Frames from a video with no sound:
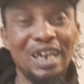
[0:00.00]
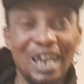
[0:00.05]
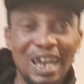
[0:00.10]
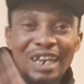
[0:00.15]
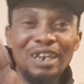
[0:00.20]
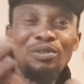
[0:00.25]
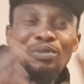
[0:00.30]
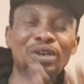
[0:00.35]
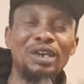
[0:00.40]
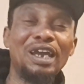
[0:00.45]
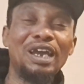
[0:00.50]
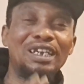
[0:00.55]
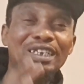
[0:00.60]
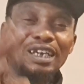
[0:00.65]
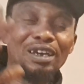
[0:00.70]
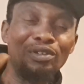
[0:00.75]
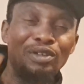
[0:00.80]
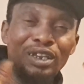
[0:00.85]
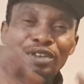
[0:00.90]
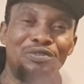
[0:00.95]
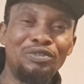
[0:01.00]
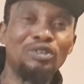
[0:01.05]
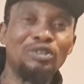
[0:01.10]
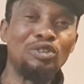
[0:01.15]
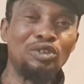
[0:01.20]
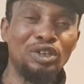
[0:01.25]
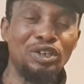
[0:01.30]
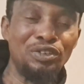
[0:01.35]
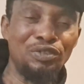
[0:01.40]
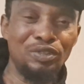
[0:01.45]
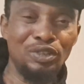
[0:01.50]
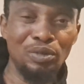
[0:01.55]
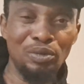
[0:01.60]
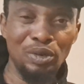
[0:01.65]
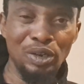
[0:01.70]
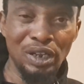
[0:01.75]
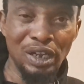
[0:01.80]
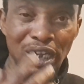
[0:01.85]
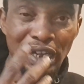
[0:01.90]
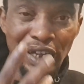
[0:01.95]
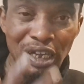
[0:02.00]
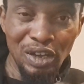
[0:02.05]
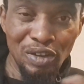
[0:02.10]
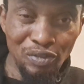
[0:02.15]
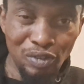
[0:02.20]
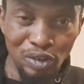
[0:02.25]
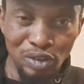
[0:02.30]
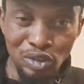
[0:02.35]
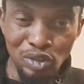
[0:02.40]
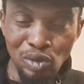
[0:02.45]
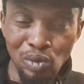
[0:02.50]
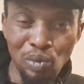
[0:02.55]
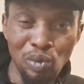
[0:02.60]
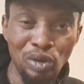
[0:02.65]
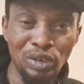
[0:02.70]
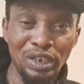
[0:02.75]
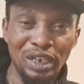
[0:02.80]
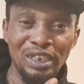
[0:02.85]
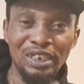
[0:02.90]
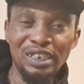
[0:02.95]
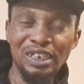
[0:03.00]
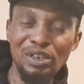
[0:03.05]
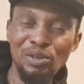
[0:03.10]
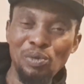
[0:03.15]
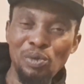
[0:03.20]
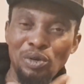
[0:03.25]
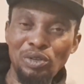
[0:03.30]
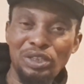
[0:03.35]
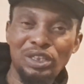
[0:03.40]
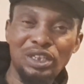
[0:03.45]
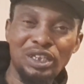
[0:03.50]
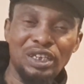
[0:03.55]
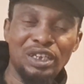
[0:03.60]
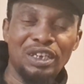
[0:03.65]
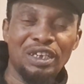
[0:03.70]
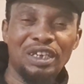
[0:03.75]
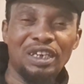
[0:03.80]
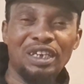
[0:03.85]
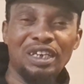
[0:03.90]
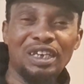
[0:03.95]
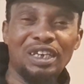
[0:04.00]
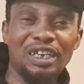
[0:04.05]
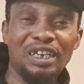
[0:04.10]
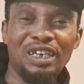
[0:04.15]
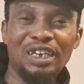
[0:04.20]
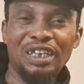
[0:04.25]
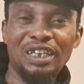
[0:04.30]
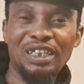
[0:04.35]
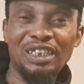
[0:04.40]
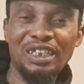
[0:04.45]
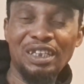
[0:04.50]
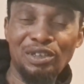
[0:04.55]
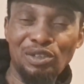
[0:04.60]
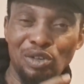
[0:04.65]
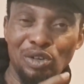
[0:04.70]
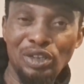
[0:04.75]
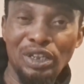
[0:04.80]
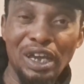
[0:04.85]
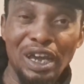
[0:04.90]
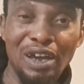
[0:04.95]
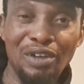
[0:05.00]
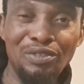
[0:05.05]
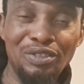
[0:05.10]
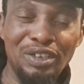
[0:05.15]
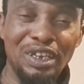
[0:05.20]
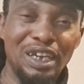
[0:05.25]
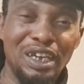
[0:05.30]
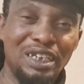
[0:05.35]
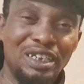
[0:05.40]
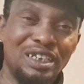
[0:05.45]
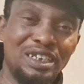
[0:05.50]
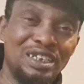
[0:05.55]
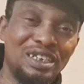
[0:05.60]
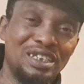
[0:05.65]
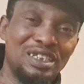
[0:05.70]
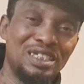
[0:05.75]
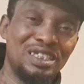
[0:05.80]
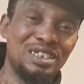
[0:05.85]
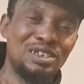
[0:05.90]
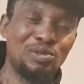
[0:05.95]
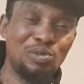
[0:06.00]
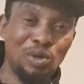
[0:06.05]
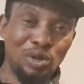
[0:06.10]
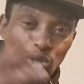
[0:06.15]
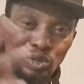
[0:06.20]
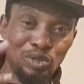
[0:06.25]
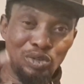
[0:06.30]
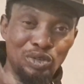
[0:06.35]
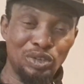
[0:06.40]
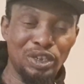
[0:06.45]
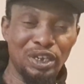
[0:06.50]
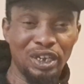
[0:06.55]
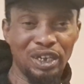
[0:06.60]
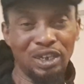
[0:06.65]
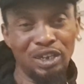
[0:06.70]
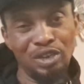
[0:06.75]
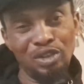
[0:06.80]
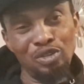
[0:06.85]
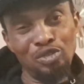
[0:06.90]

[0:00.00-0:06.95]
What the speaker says: Anyway, guys, I'll leave you to this video for you to watch and see what the daughter have said. What do you think?